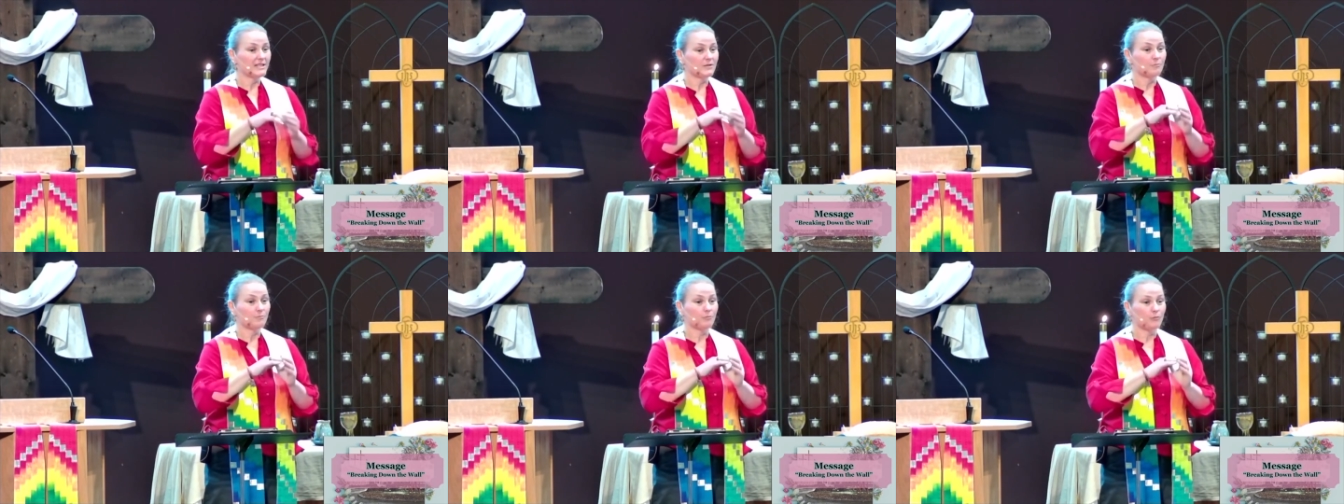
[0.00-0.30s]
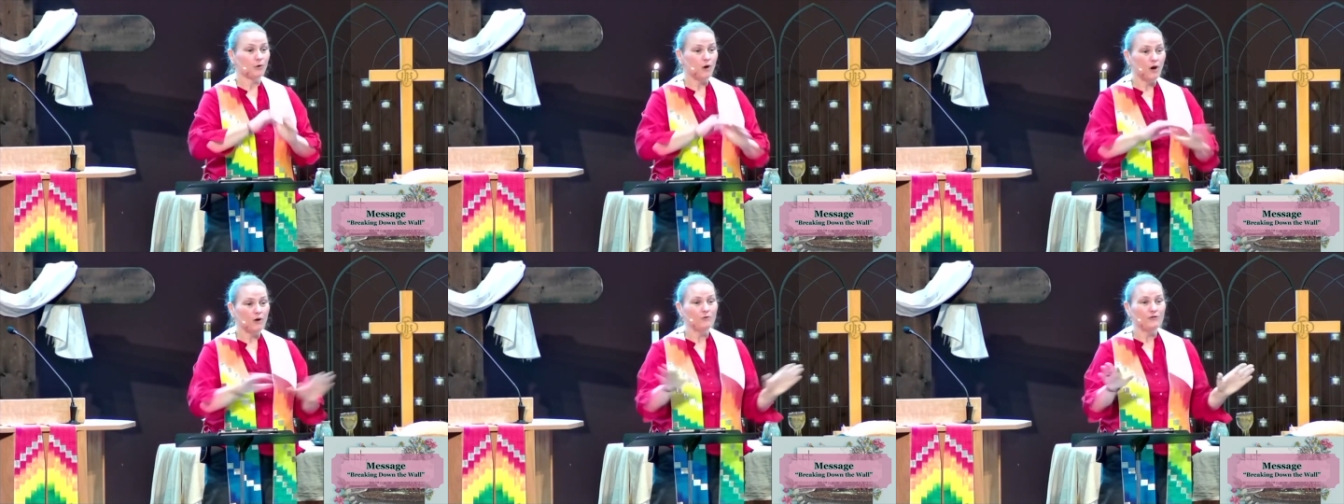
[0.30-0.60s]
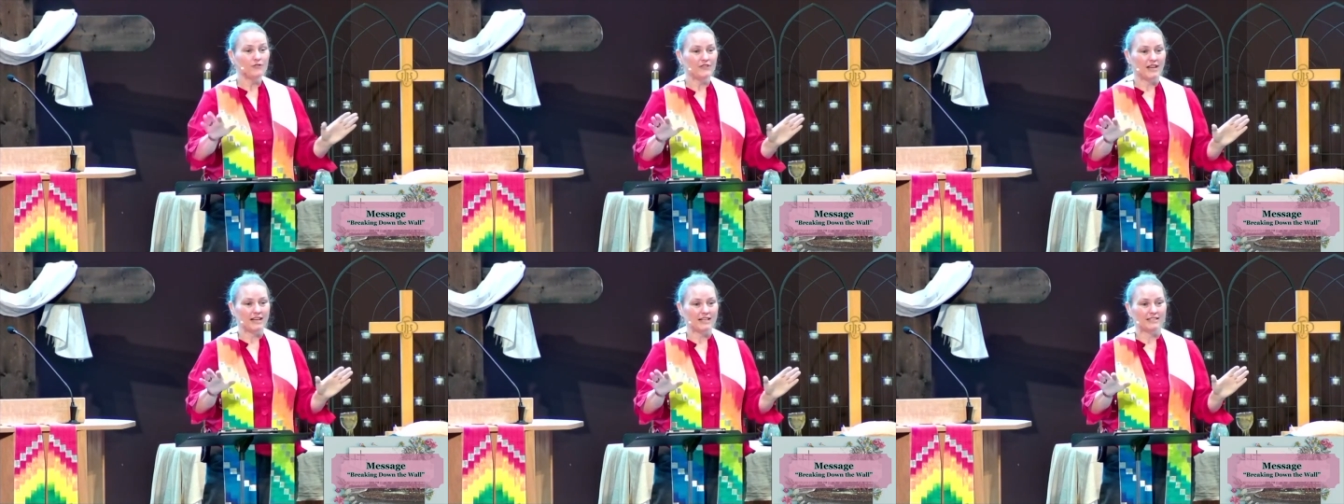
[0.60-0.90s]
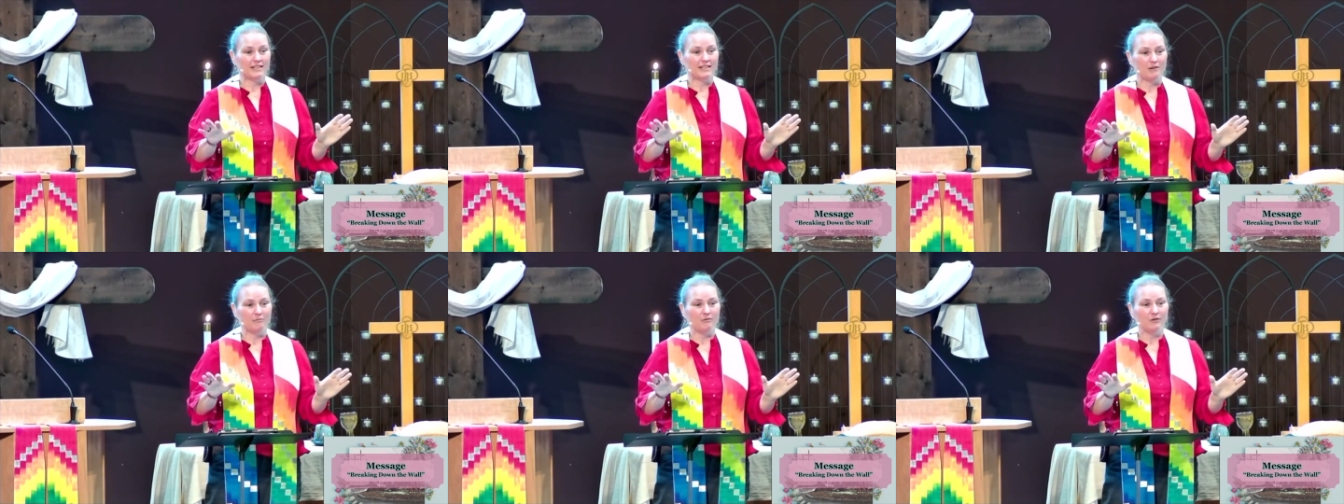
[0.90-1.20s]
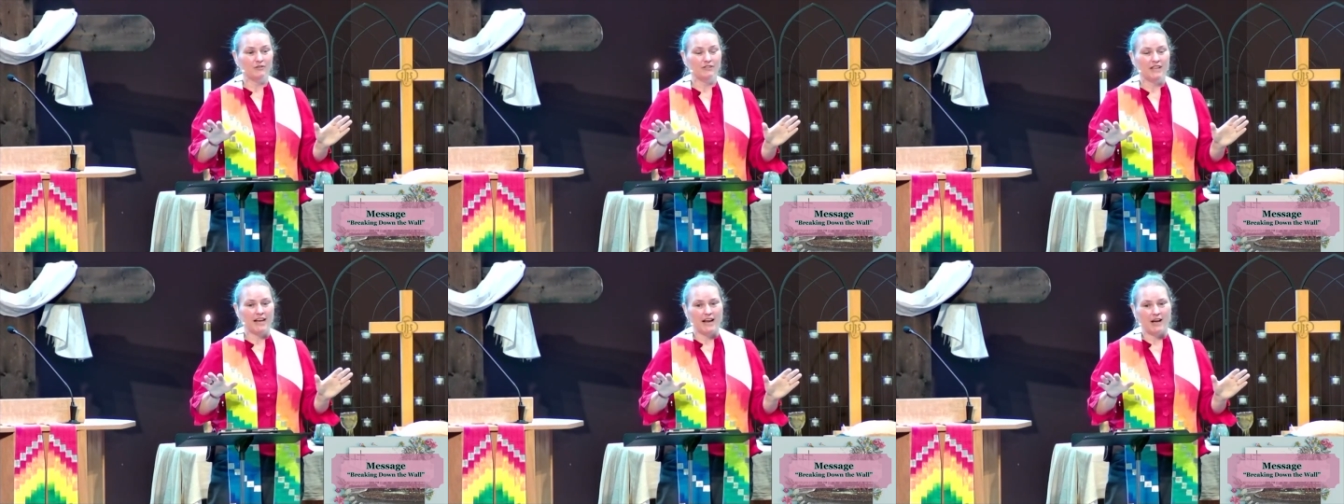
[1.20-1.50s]
broke that temple
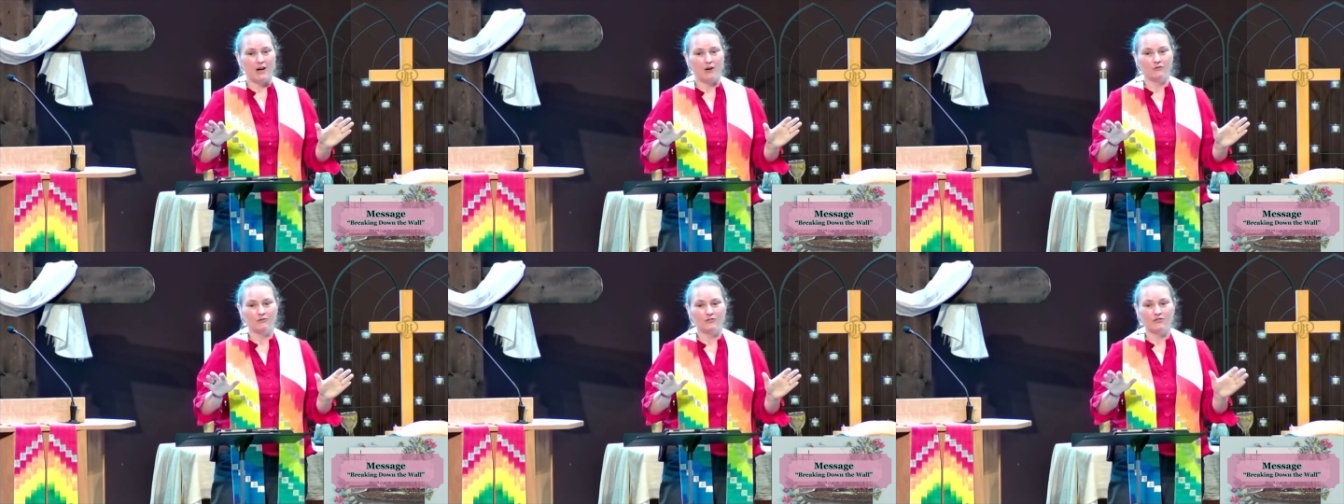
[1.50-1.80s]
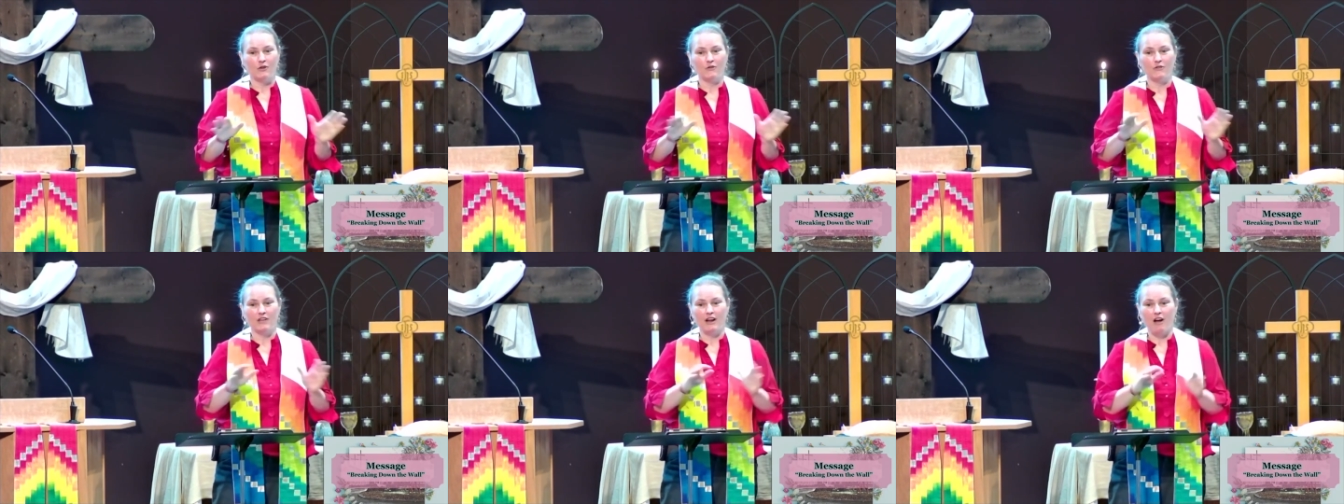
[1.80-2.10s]
down so that